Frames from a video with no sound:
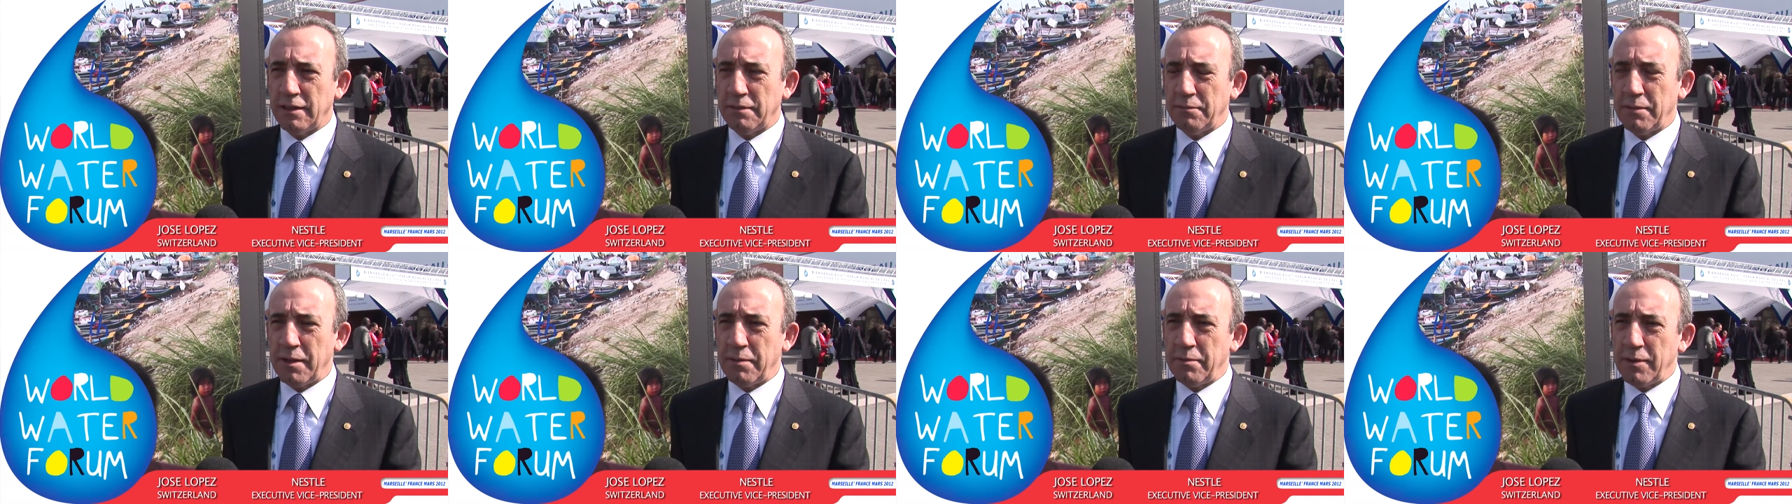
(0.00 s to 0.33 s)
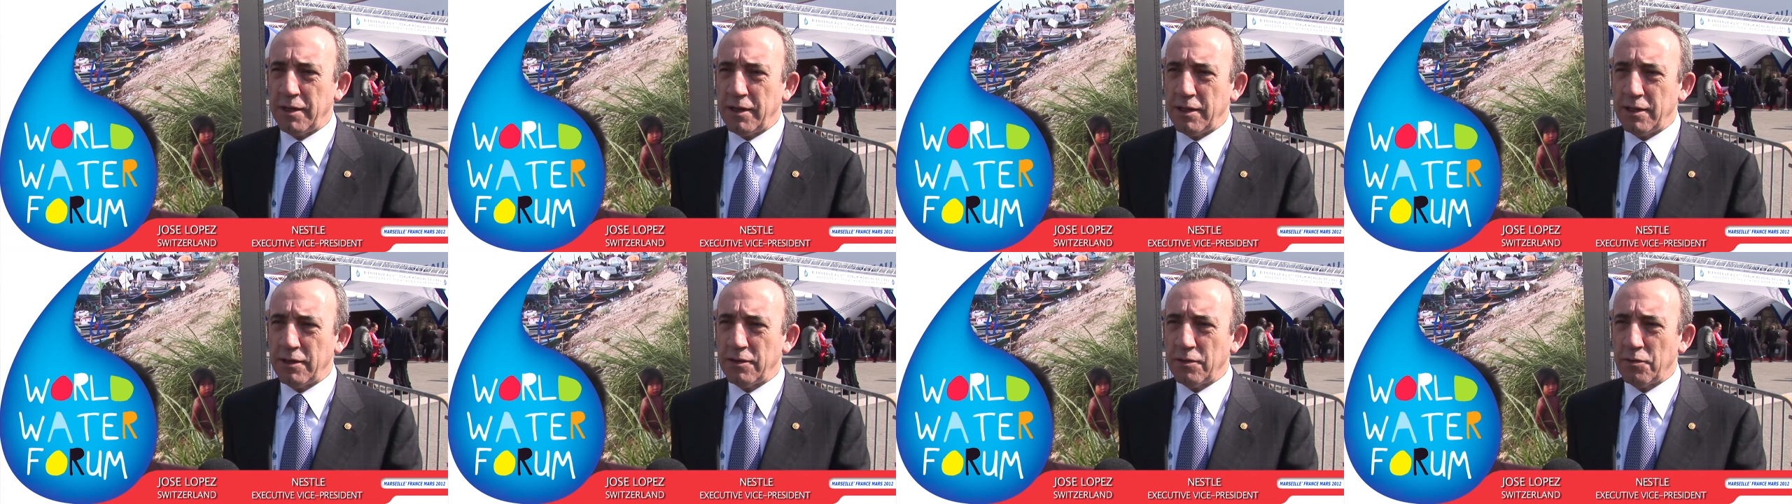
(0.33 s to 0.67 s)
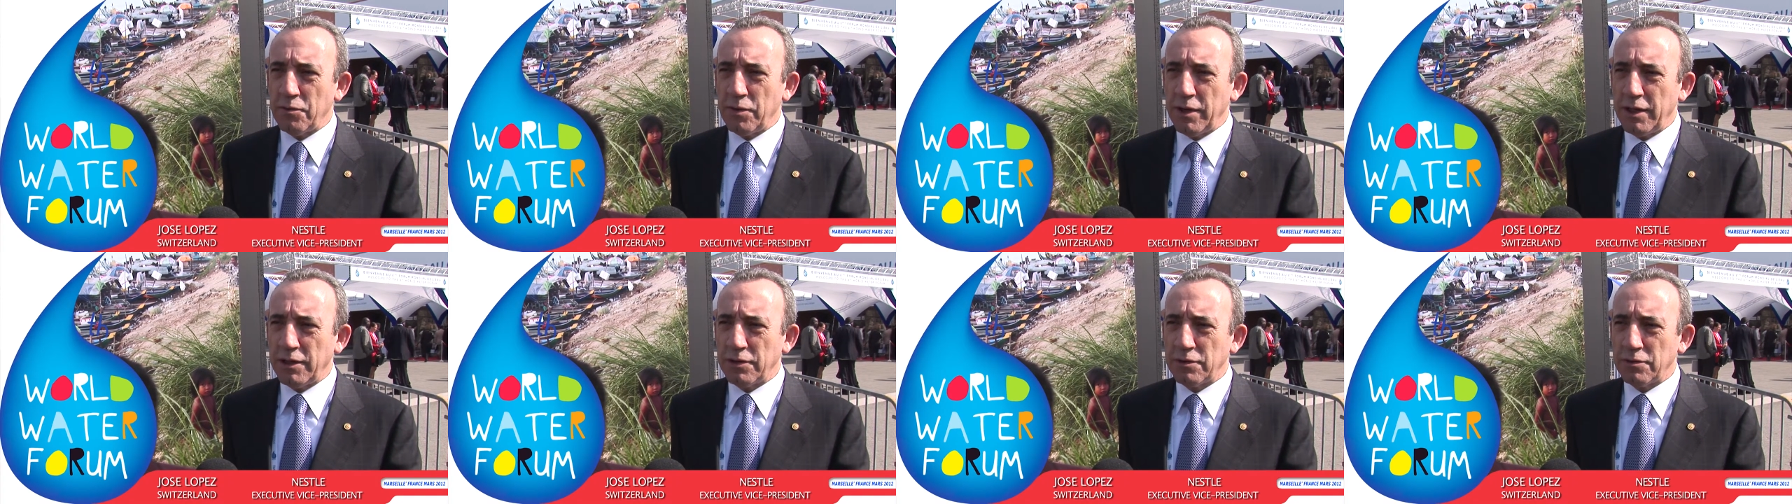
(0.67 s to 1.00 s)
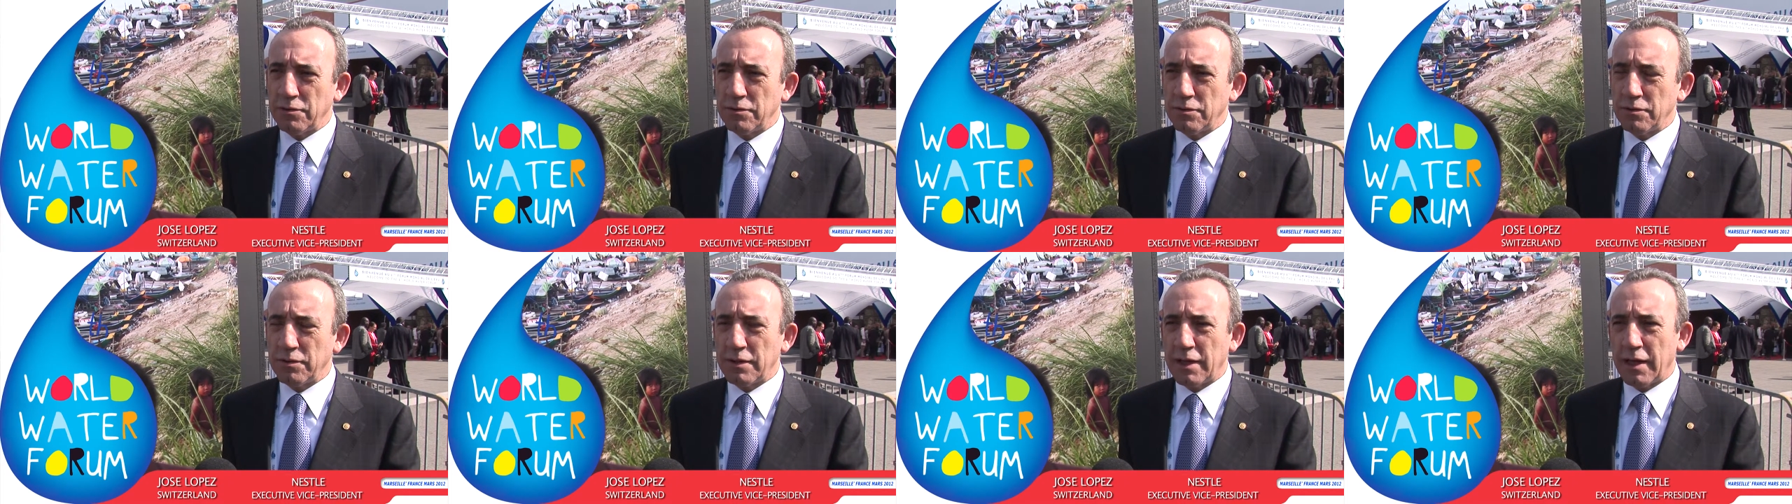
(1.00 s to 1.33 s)
Maybe the way
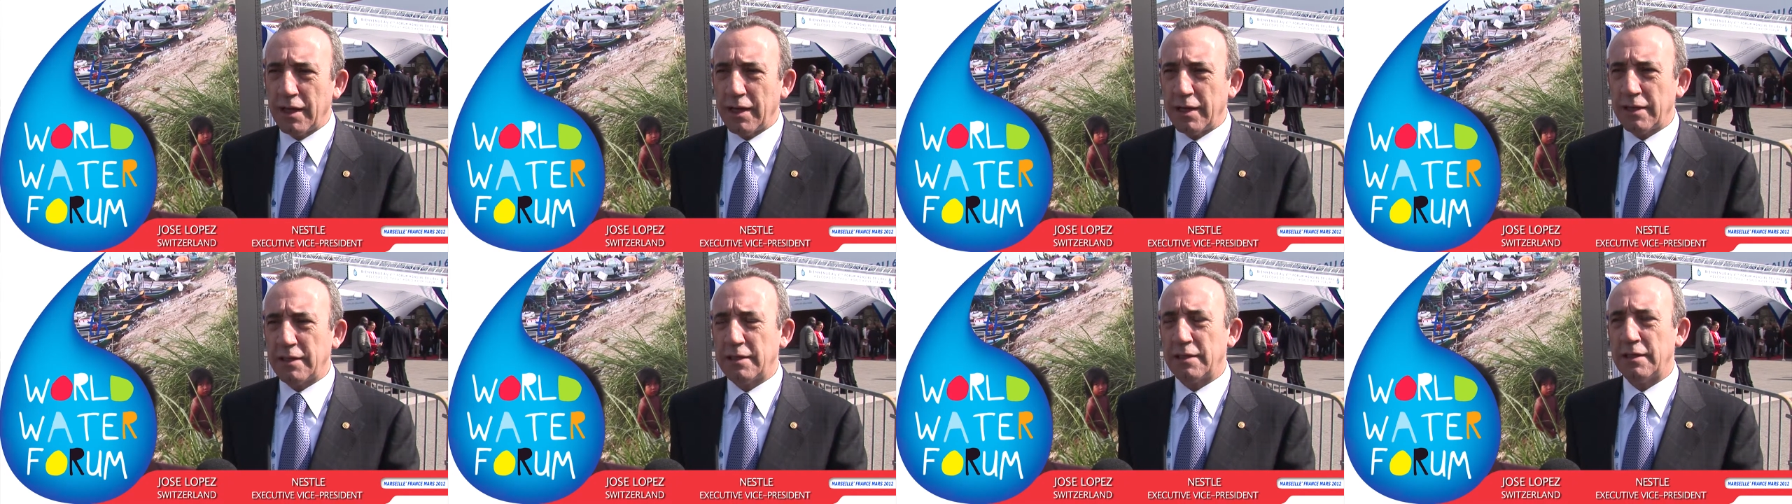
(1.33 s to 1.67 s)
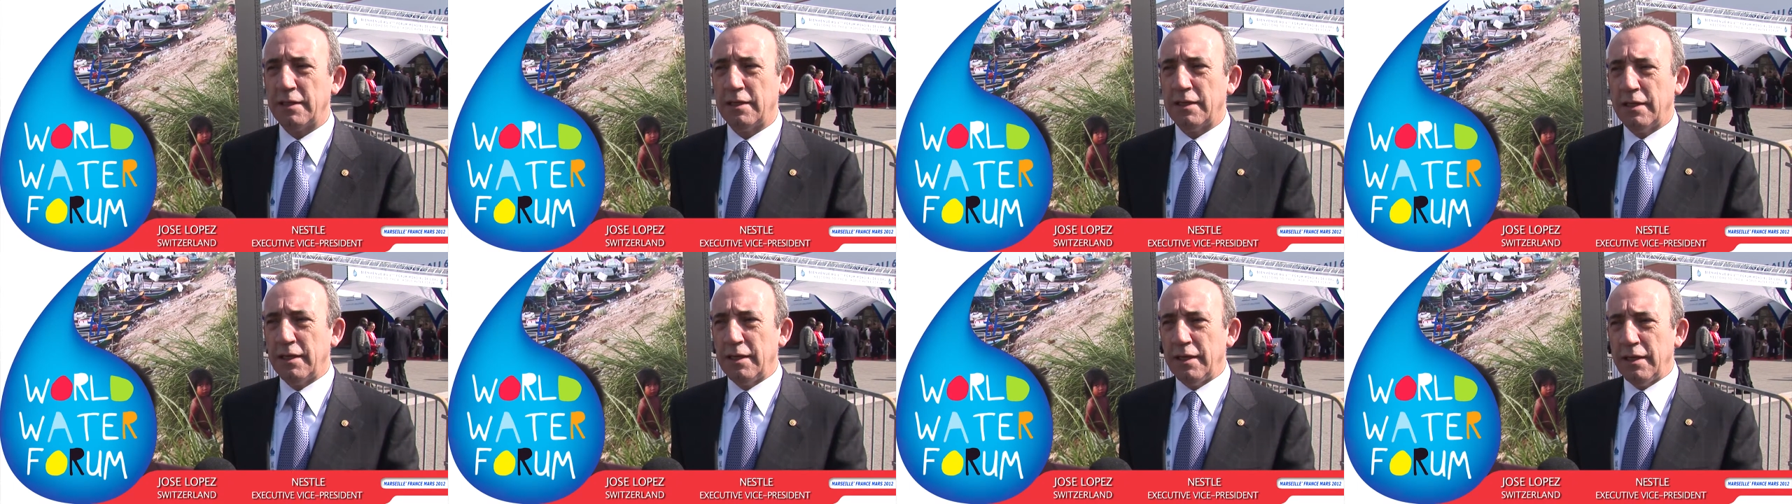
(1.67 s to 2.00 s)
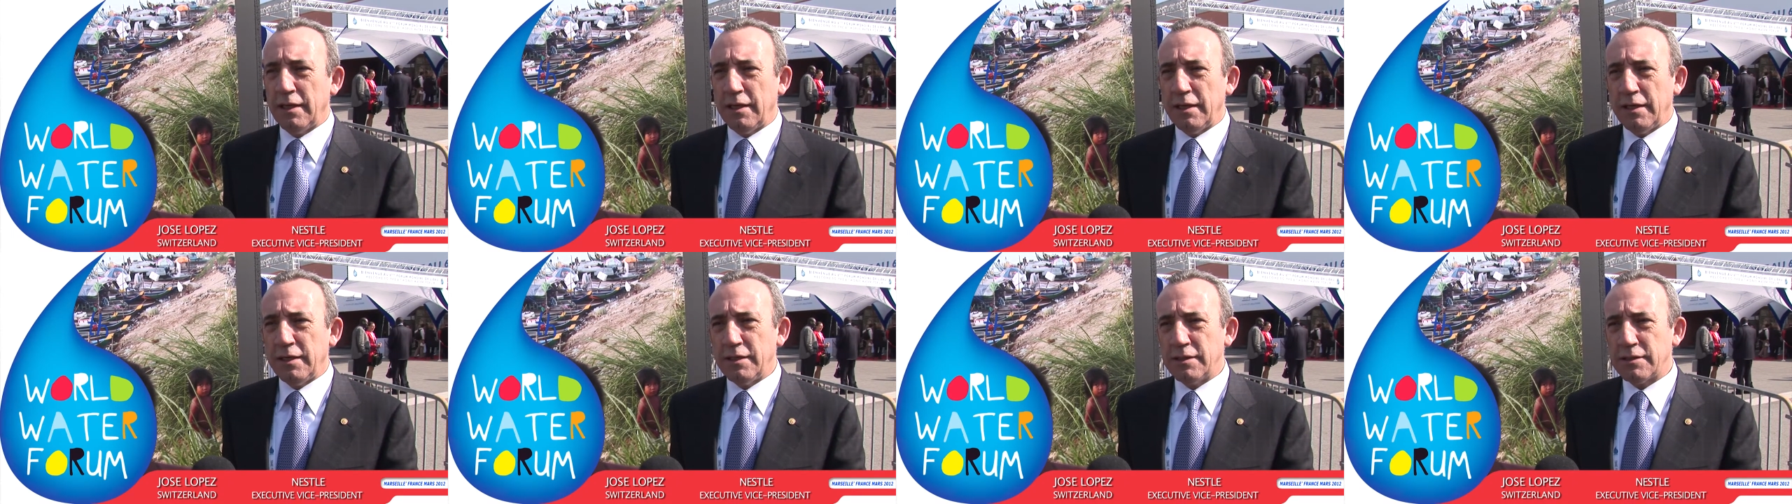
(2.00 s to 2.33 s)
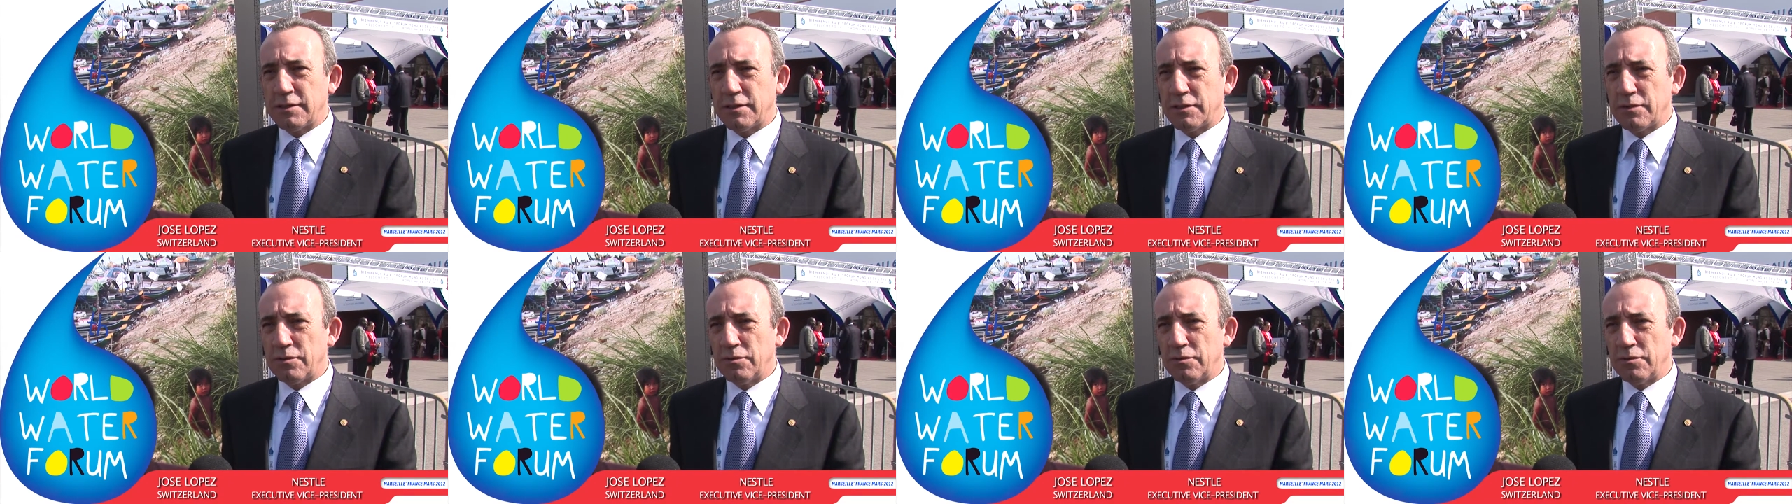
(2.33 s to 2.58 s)
to do that is